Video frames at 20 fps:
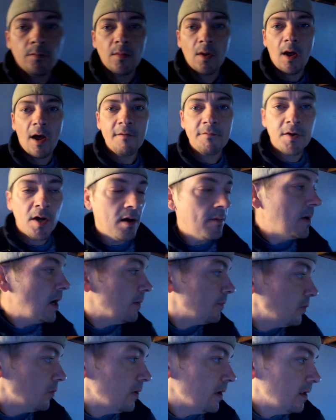I've come up
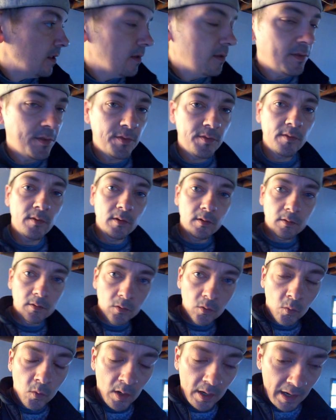with
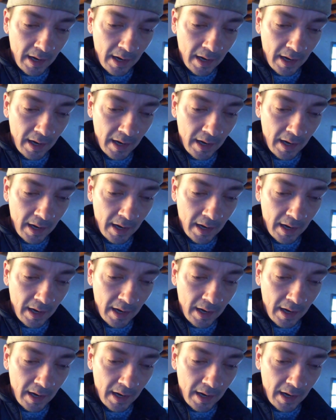what